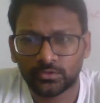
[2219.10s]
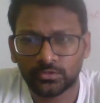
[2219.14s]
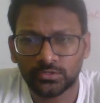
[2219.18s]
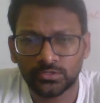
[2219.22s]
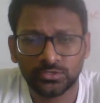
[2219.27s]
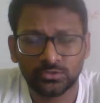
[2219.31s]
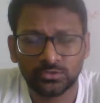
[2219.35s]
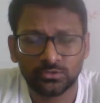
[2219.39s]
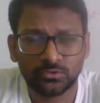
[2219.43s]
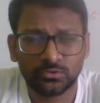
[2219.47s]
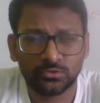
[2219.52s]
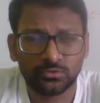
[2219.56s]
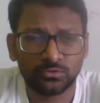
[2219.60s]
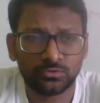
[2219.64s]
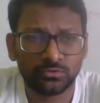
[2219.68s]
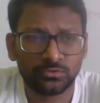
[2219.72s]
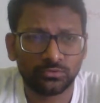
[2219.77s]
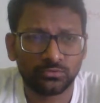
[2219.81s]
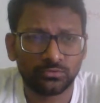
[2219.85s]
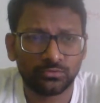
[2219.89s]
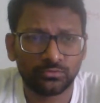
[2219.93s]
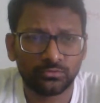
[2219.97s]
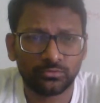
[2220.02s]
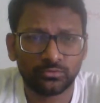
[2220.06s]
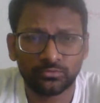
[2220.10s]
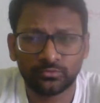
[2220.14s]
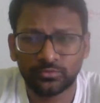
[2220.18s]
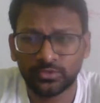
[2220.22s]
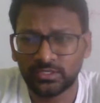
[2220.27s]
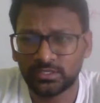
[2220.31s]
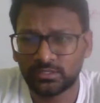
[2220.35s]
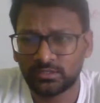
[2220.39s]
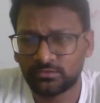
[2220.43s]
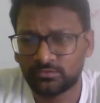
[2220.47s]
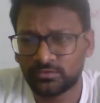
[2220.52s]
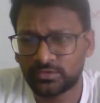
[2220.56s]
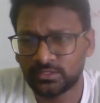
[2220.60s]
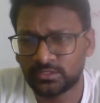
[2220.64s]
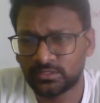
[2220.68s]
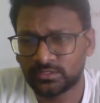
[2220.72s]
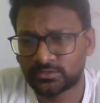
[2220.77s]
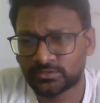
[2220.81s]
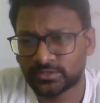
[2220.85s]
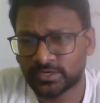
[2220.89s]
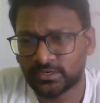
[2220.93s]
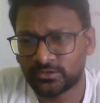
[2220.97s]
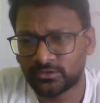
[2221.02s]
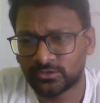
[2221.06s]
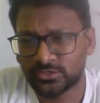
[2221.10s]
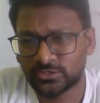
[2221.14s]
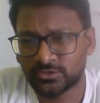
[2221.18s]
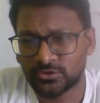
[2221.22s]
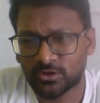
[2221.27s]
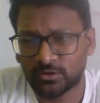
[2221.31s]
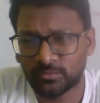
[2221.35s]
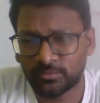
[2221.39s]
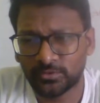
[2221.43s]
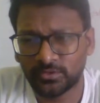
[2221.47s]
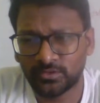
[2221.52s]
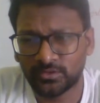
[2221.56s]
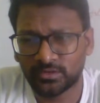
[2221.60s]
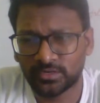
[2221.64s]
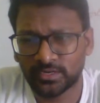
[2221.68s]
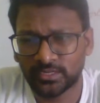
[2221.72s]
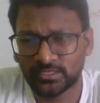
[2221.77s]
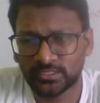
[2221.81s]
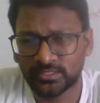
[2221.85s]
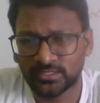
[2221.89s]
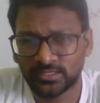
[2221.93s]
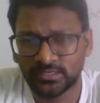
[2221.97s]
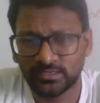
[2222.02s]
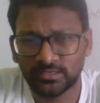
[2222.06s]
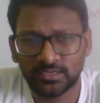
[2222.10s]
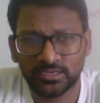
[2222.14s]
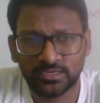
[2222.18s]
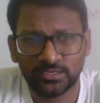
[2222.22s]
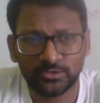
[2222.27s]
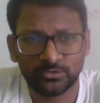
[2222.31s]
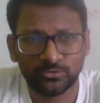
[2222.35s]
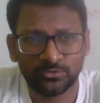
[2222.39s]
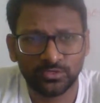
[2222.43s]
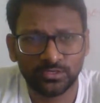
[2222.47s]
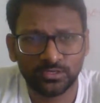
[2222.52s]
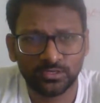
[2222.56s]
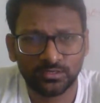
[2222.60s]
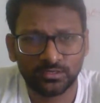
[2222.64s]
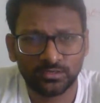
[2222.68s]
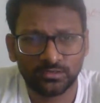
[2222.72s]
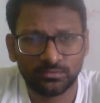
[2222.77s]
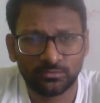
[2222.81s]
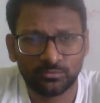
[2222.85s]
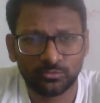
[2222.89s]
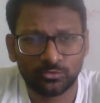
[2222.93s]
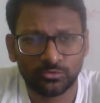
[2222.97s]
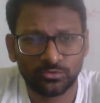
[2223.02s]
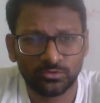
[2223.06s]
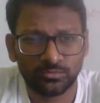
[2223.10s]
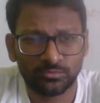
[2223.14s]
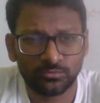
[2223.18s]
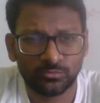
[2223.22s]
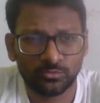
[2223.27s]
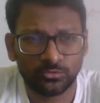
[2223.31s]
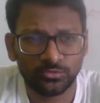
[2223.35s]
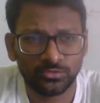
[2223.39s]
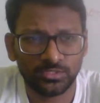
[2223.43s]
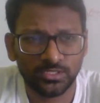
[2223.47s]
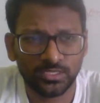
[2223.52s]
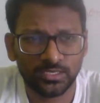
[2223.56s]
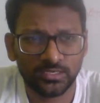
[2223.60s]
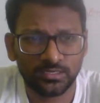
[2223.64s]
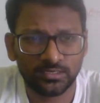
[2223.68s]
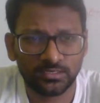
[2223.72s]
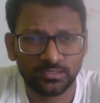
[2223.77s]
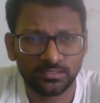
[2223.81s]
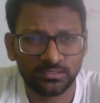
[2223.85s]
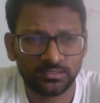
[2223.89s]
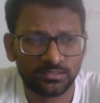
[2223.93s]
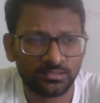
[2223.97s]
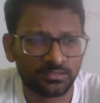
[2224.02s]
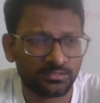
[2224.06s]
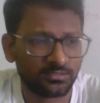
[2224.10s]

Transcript: So we'll try to stop here. I think I took more than